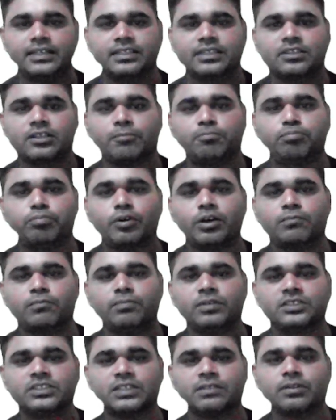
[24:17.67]
the
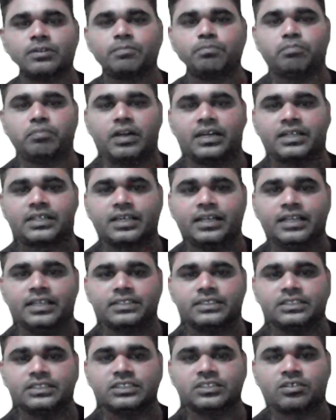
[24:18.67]
formation of the
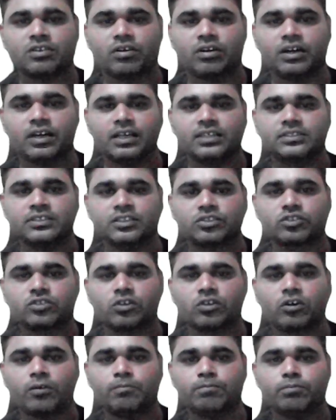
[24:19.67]
platelet is called as the
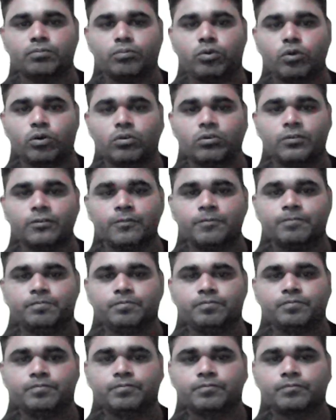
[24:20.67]

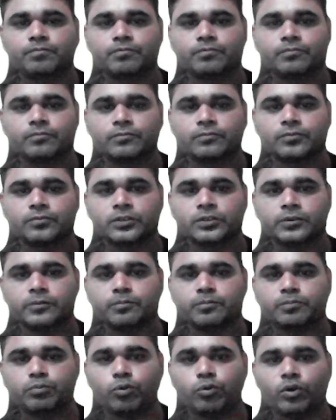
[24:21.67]

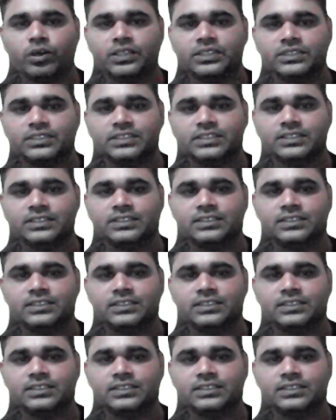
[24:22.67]
thrombopoiesis.